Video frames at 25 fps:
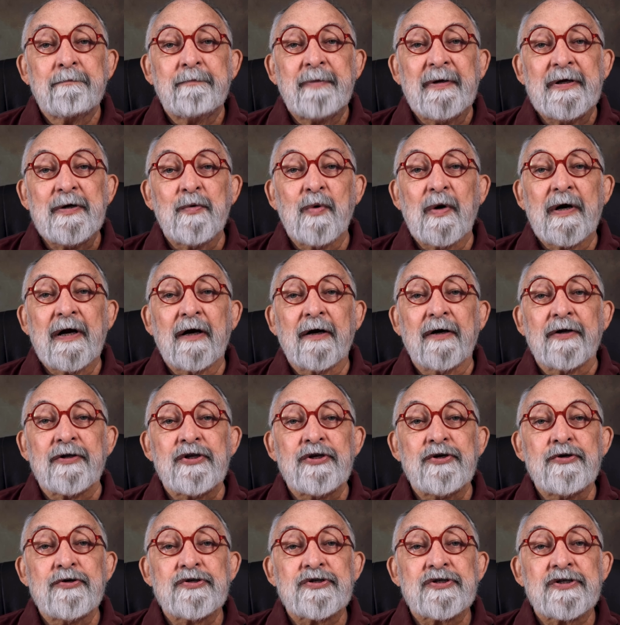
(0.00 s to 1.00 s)
beware and
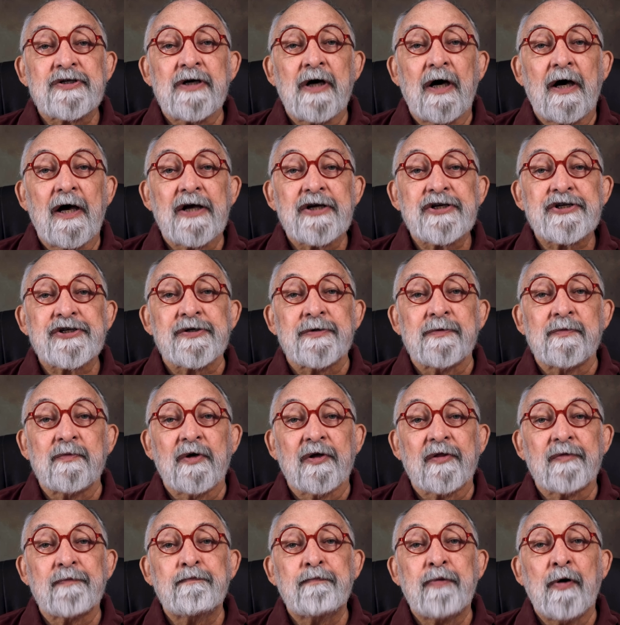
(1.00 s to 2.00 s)
use caution
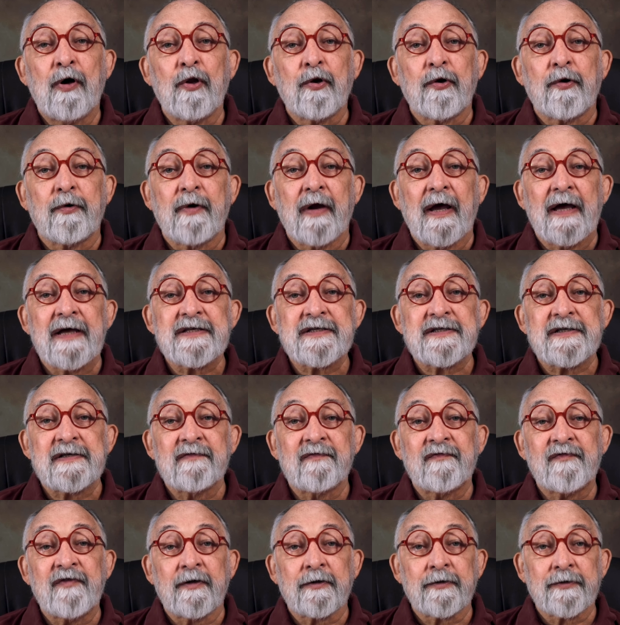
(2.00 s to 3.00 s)
with polarizing
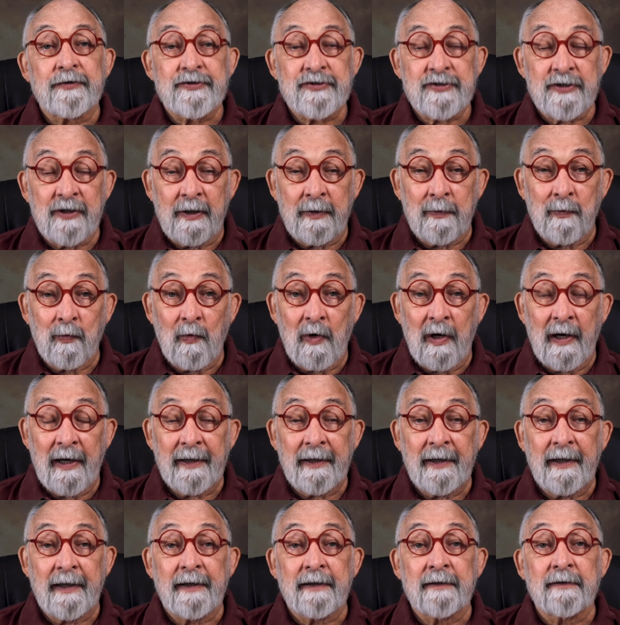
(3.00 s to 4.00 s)
filters on
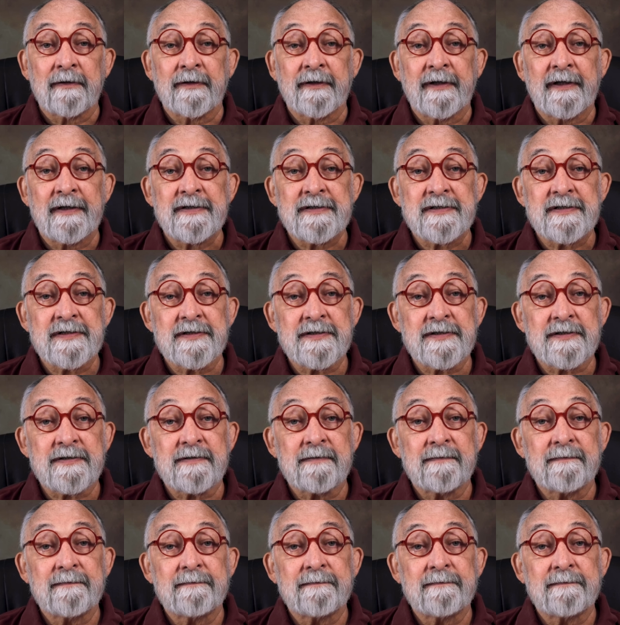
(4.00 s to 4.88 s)
wide-angle lenses.